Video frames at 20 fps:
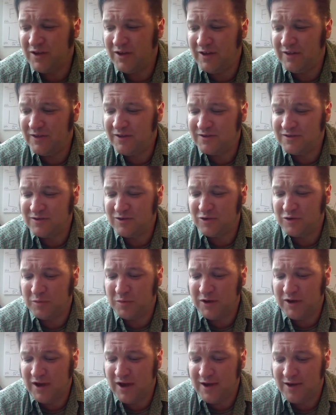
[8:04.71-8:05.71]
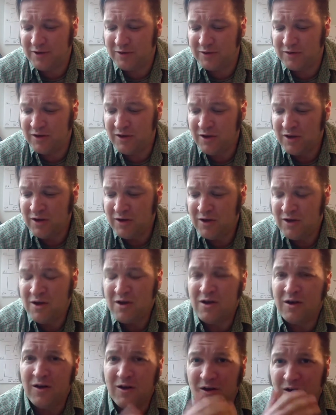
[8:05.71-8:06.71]
And this took me out
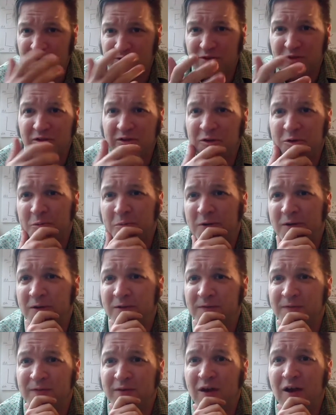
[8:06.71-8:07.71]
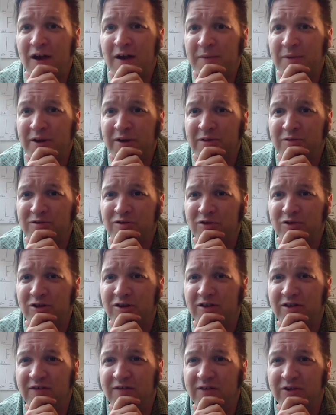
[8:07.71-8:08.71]
of the little bit of time that I was
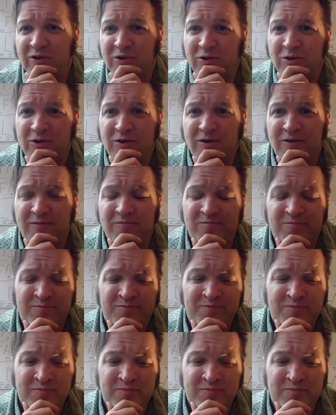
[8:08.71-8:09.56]
already giving her and